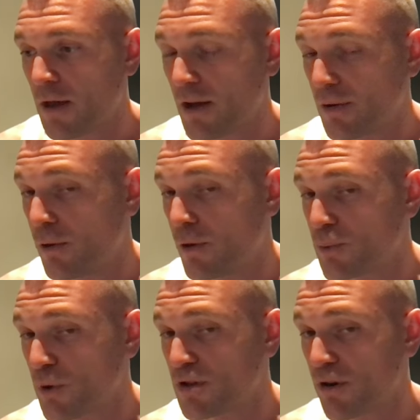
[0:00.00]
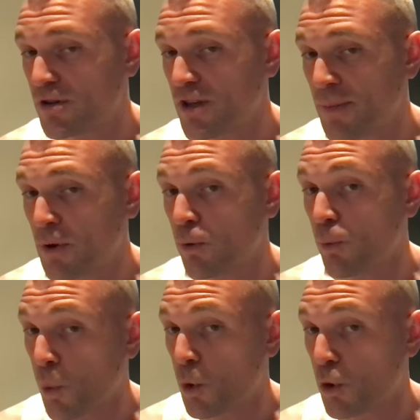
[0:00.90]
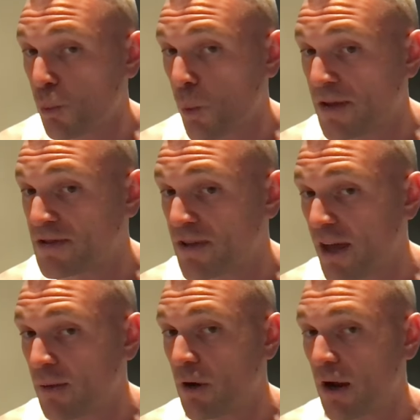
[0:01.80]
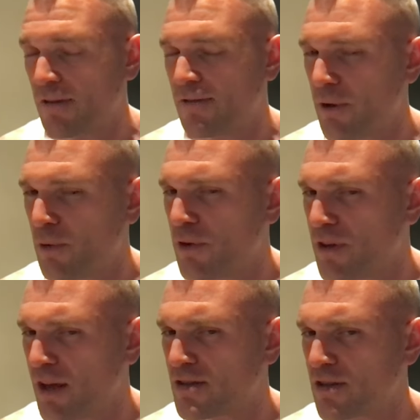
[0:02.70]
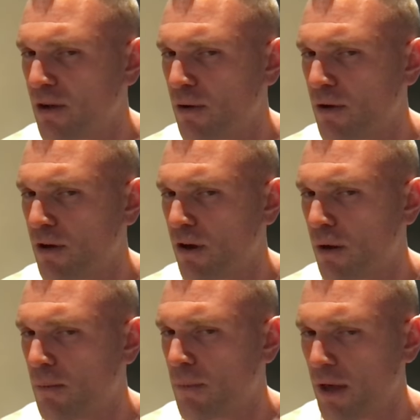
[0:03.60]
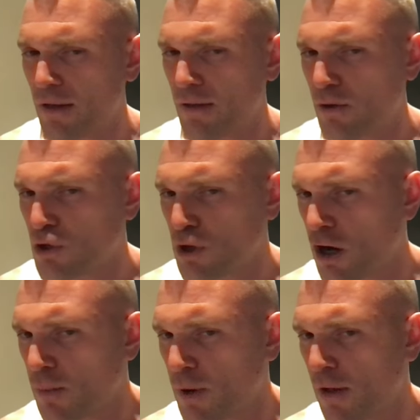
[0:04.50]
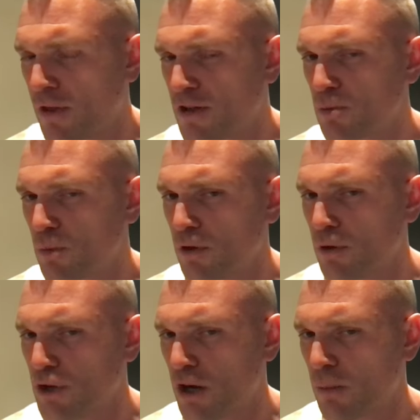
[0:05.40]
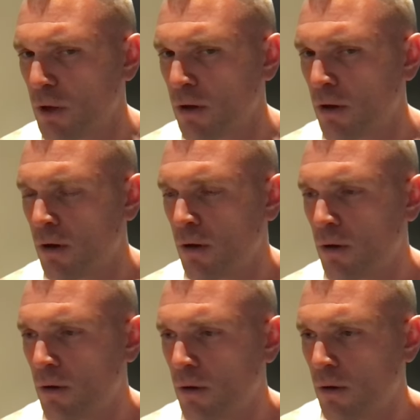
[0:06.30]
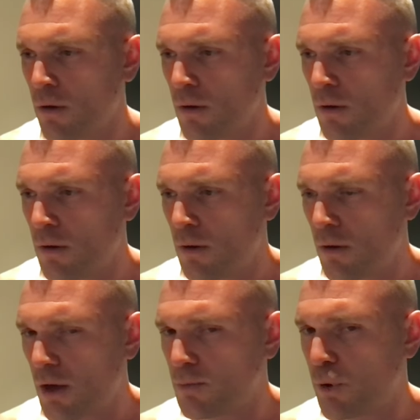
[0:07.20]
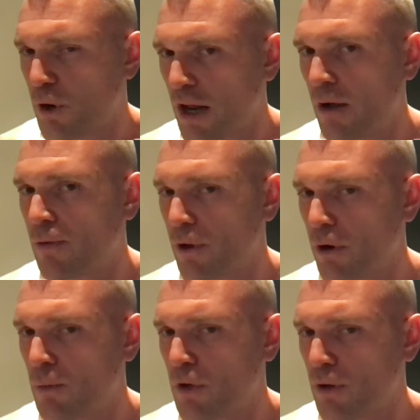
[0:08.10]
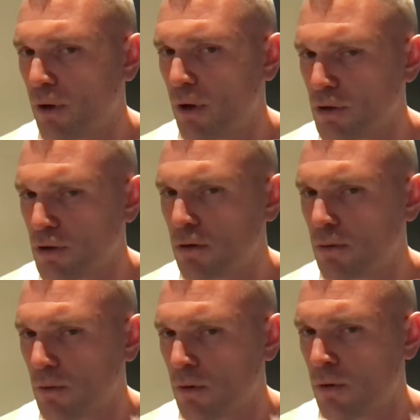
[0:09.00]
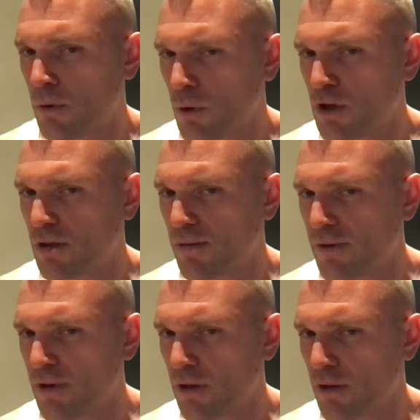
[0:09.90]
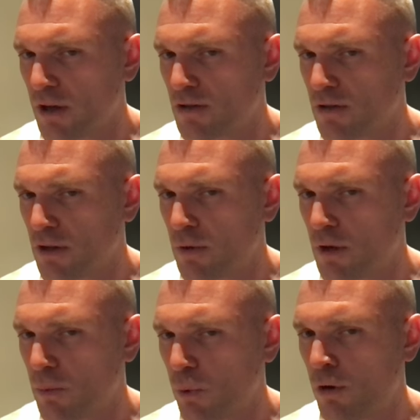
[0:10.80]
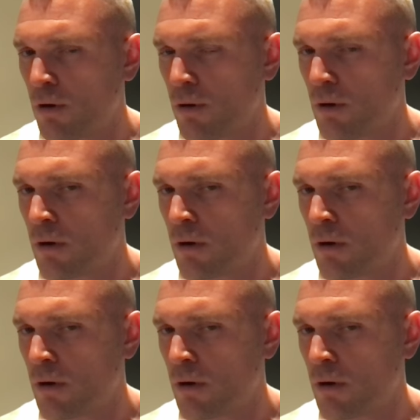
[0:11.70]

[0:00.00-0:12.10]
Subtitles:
I know this wasn't our typical Warrior Wednesday, but I felt it necessary to come and talk about this with you gentlemen and put it out there because you get the feeling like it's going to be important.